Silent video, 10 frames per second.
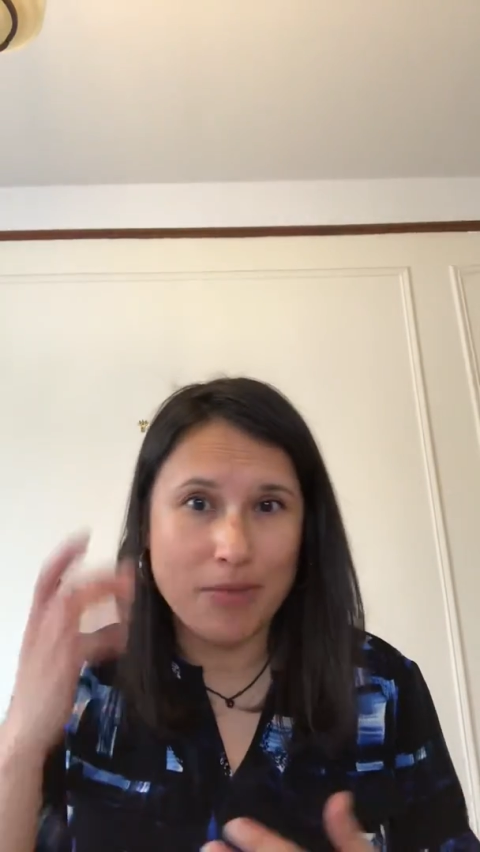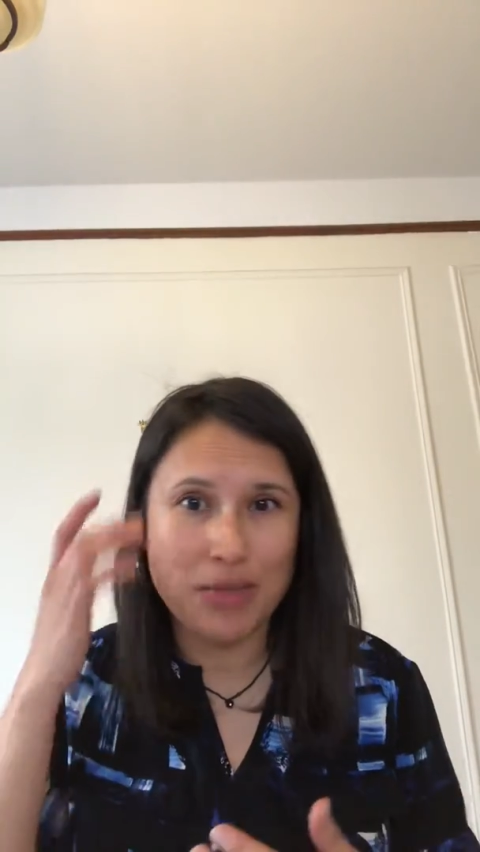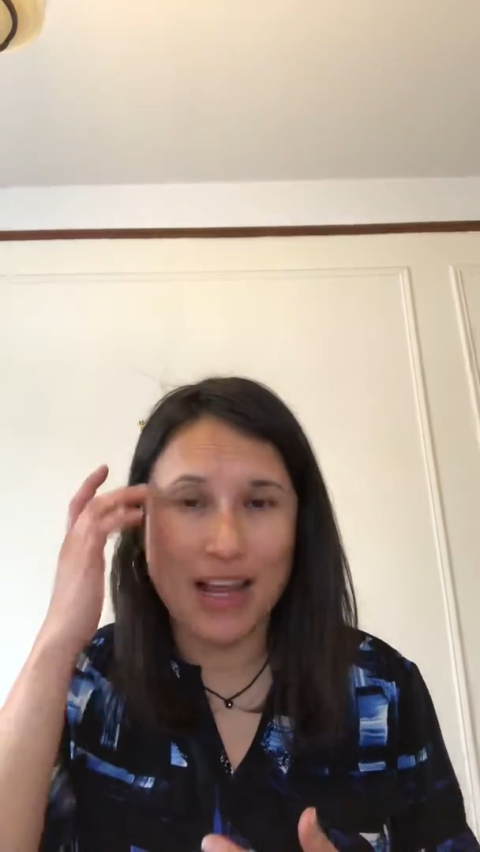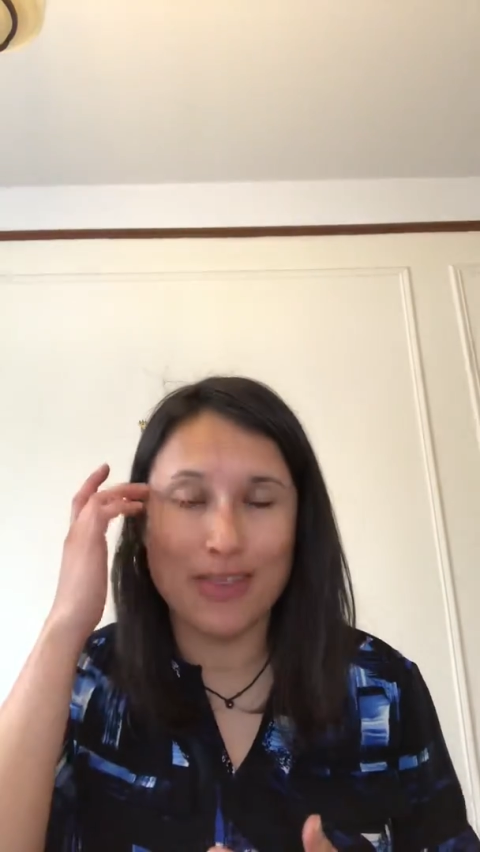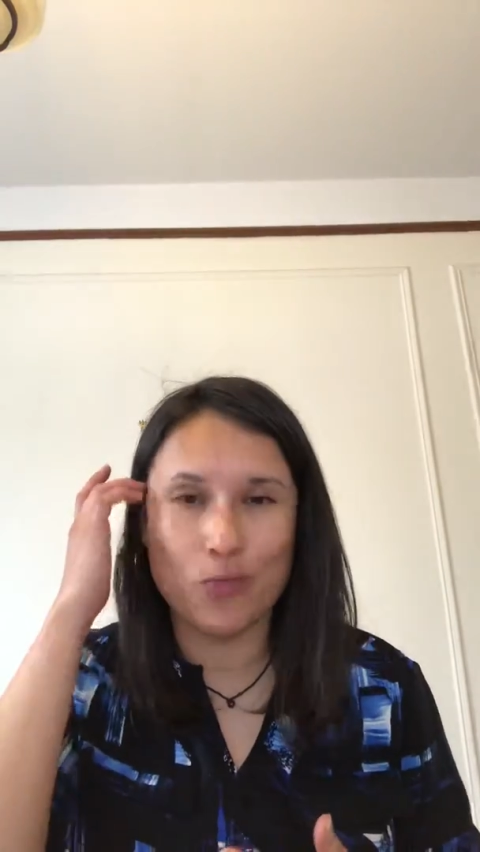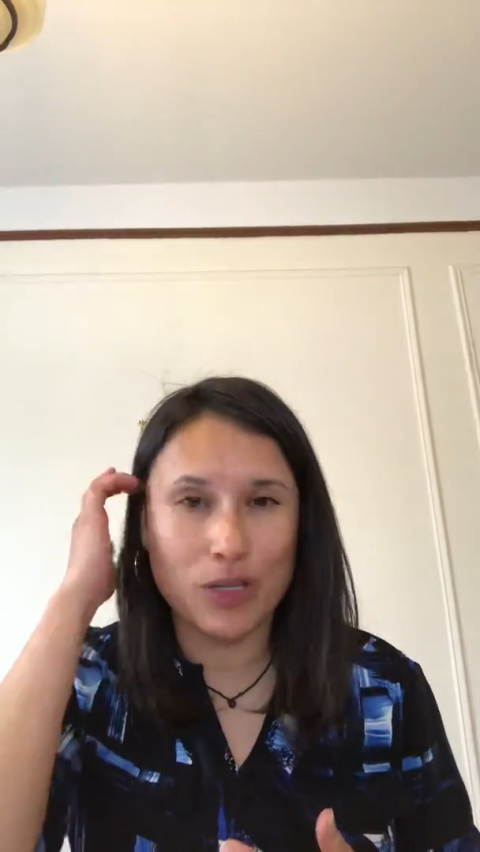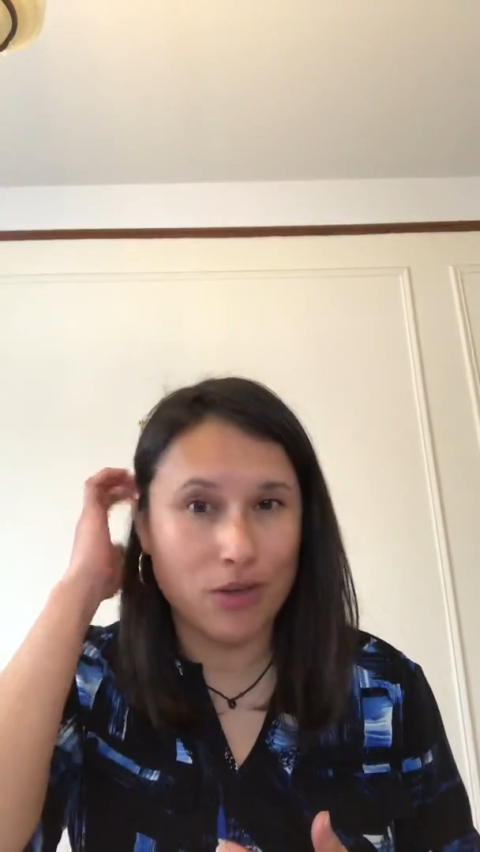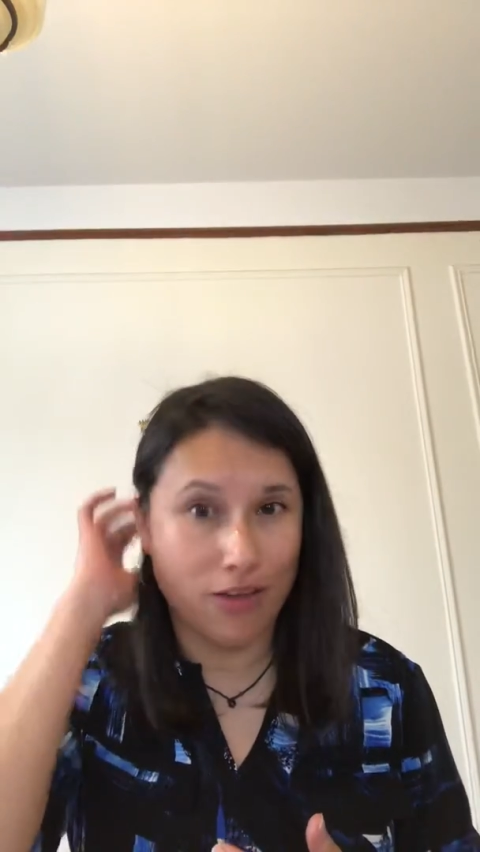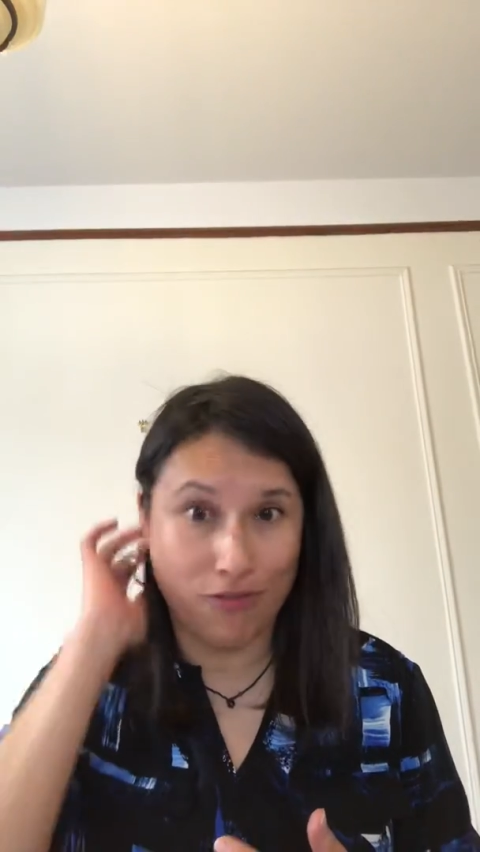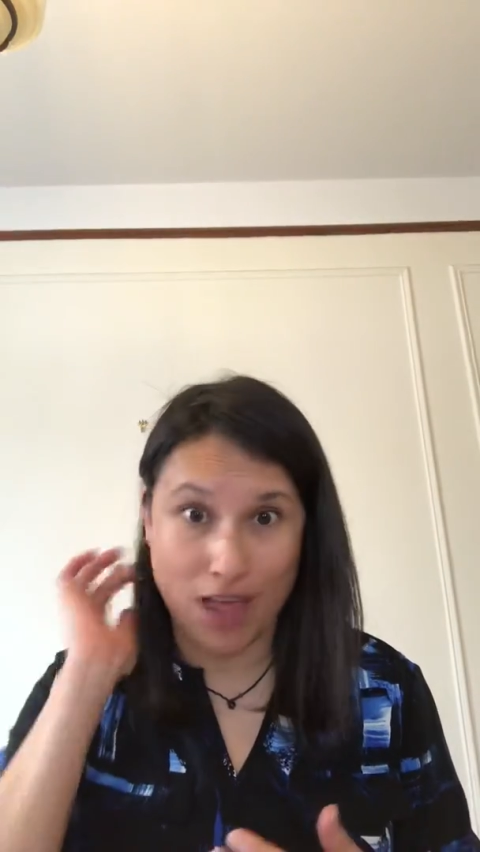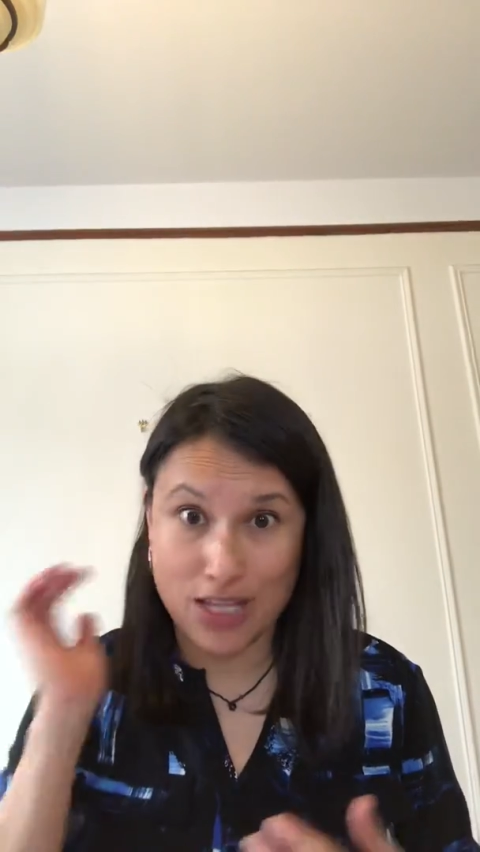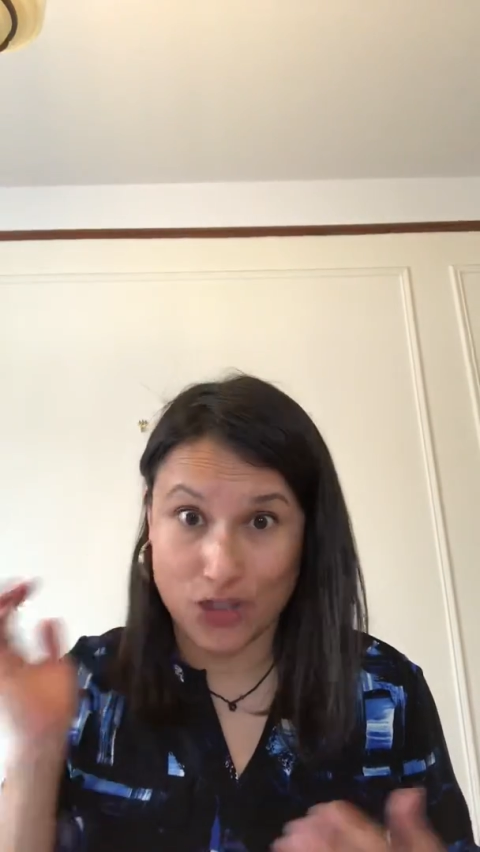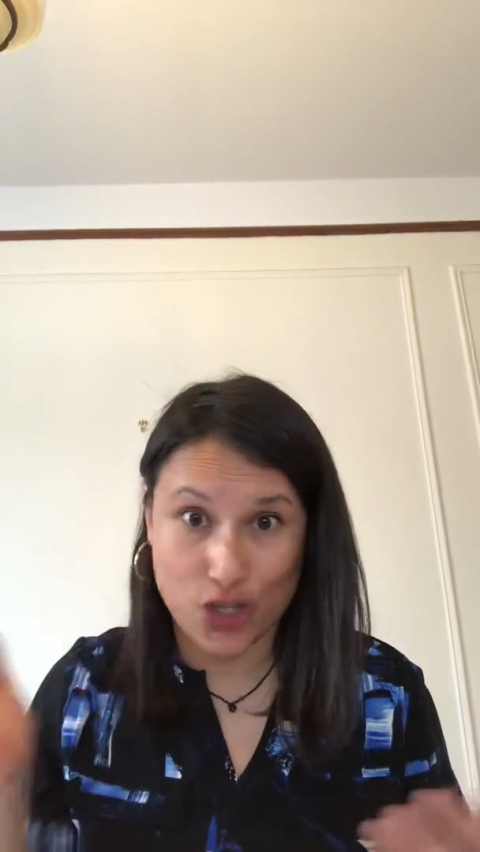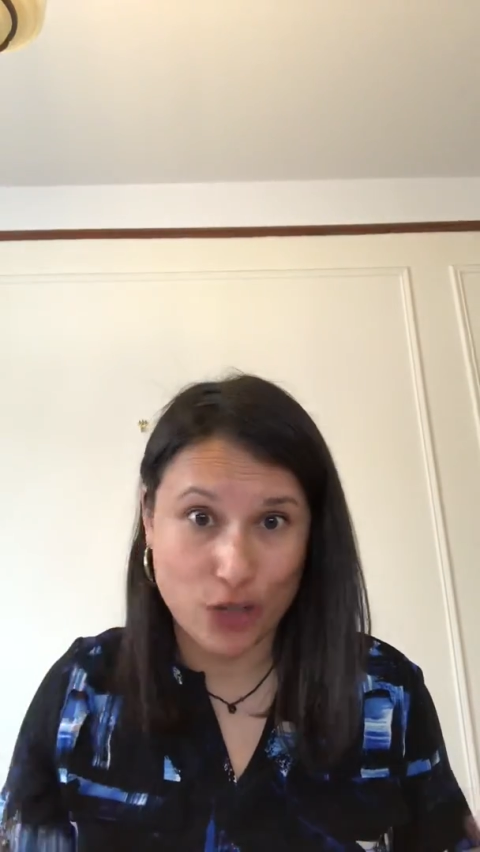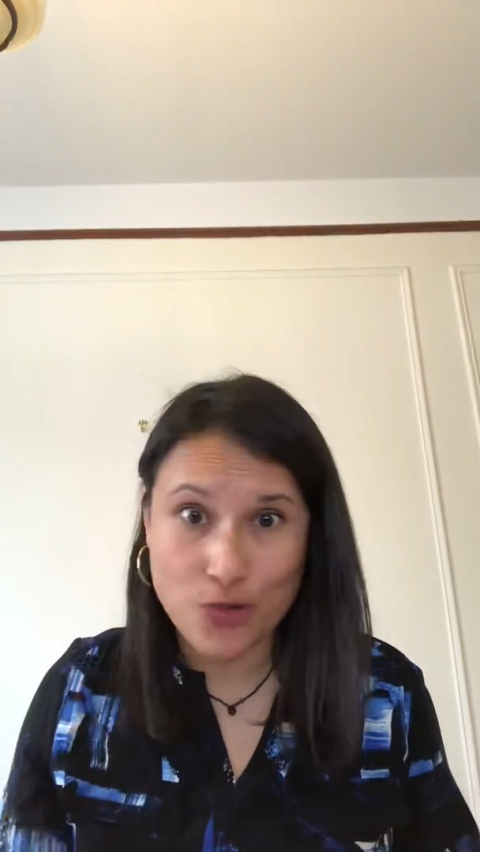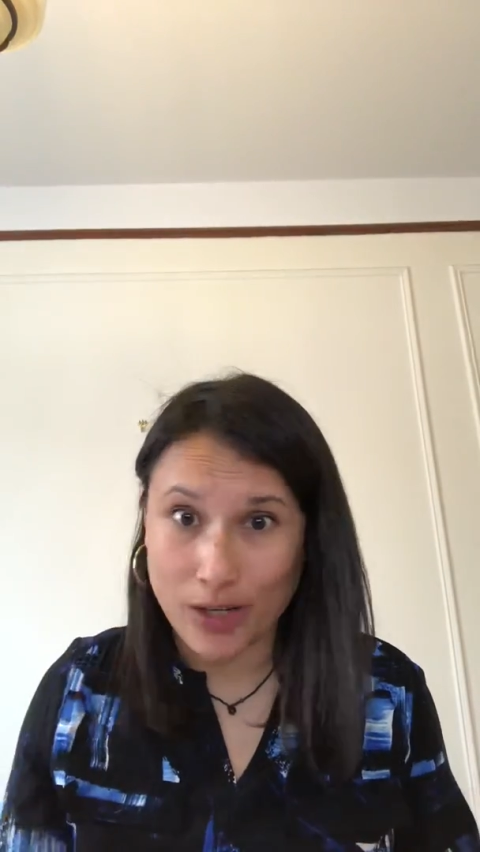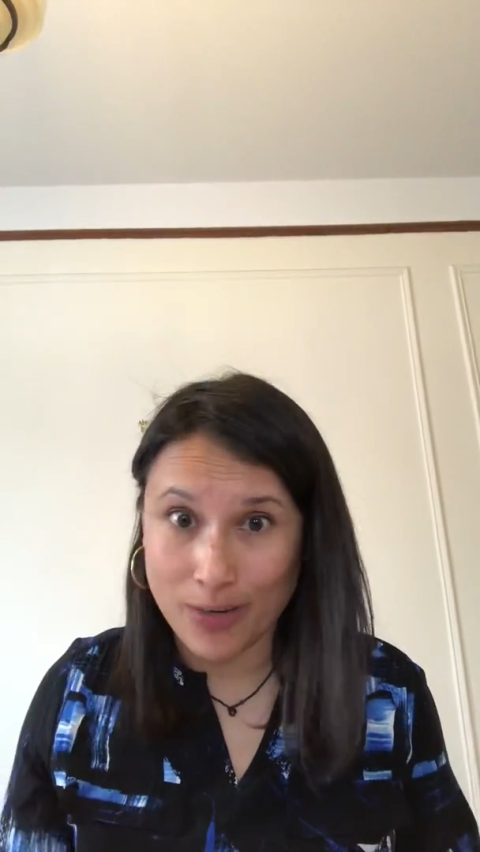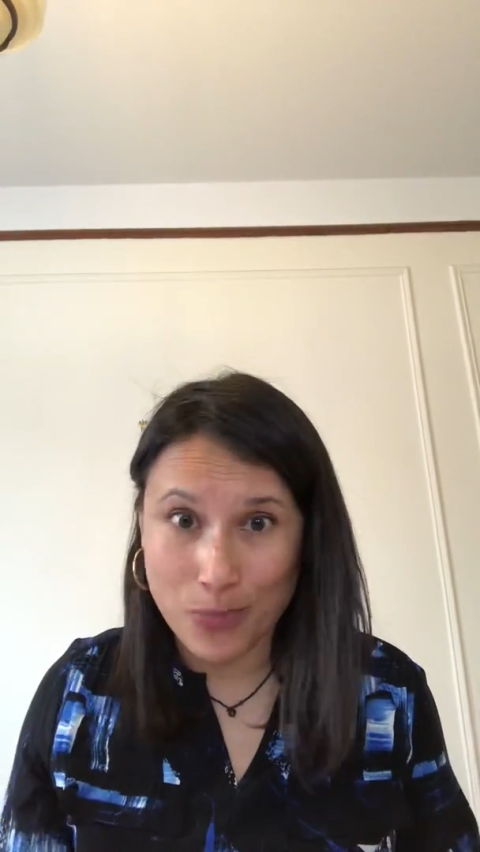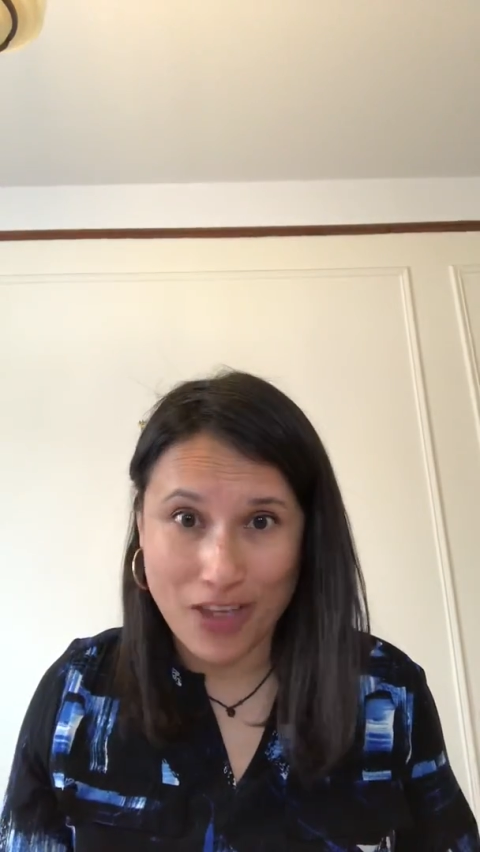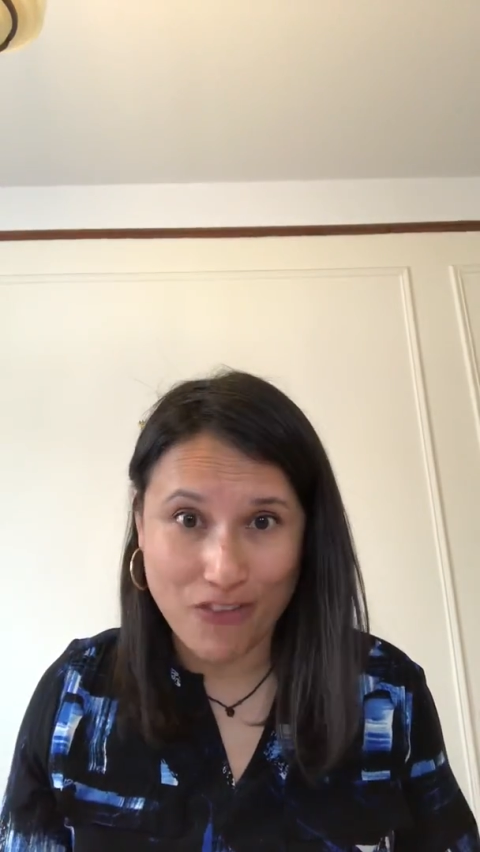I mean, we as children,
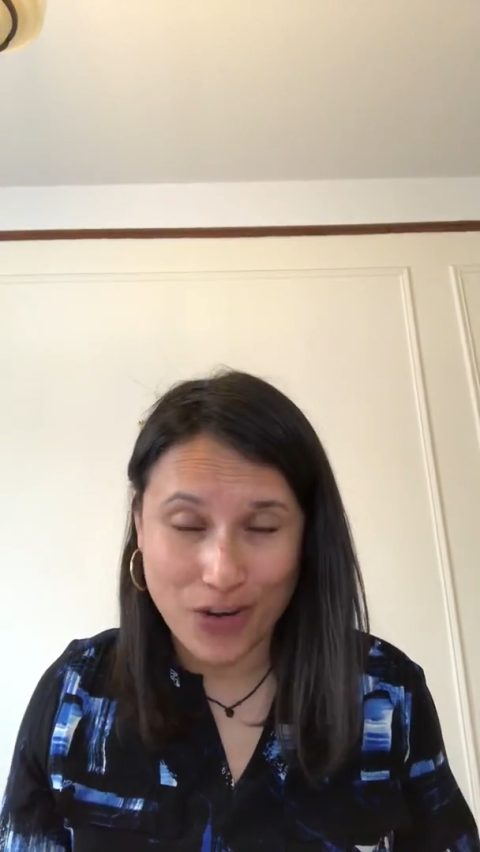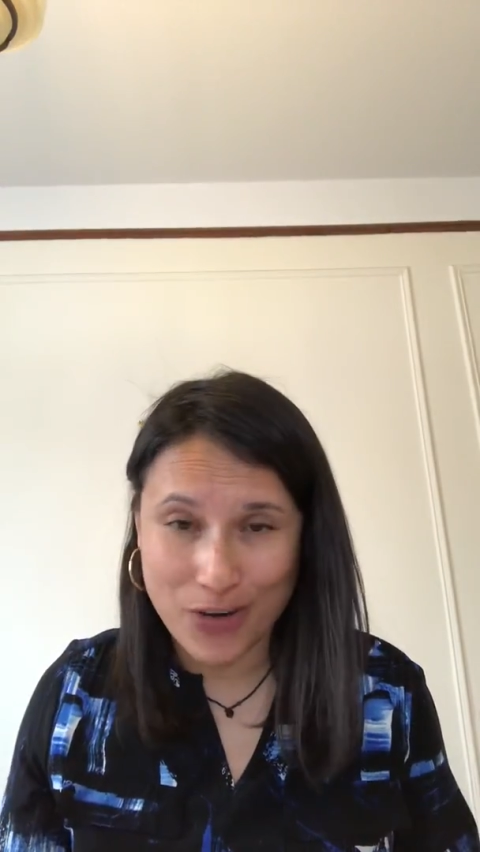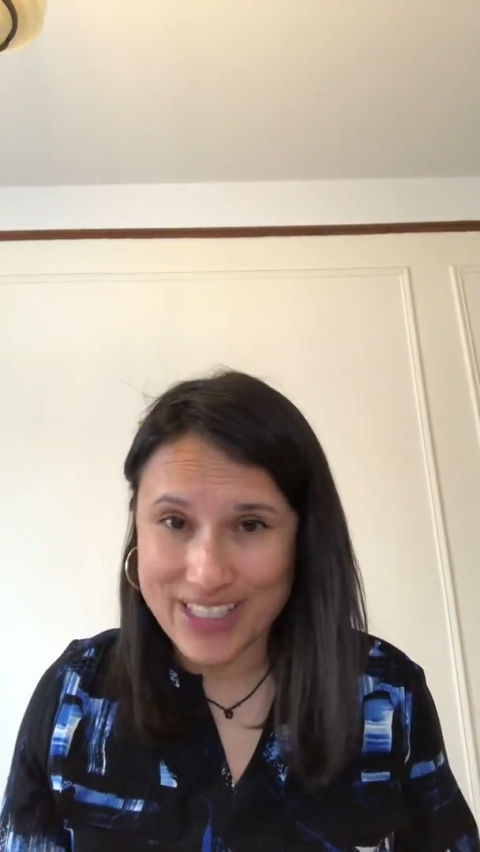we get very